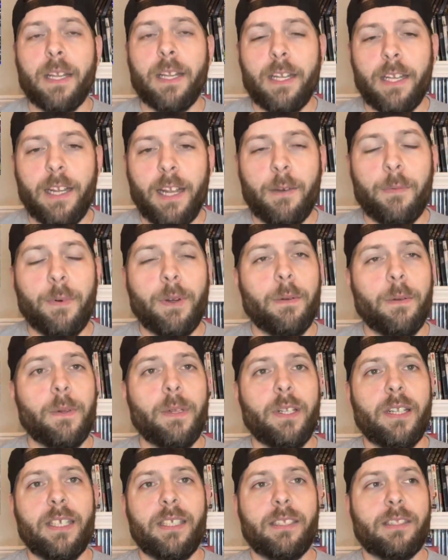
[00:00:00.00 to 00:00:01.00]
and they
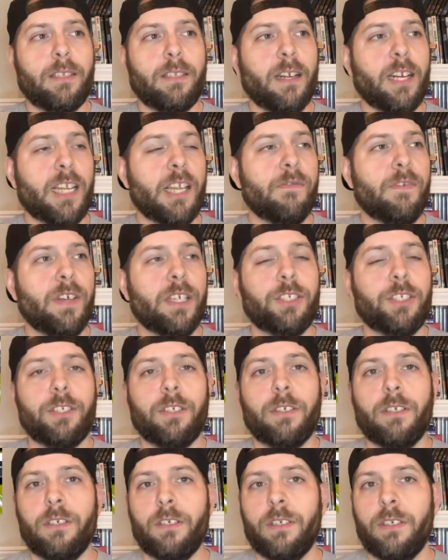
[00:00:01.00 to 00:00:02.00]
re-released Sonic
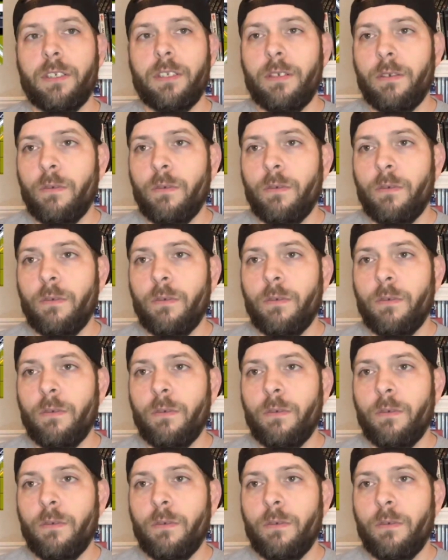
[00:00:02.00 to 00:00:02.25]
Adventure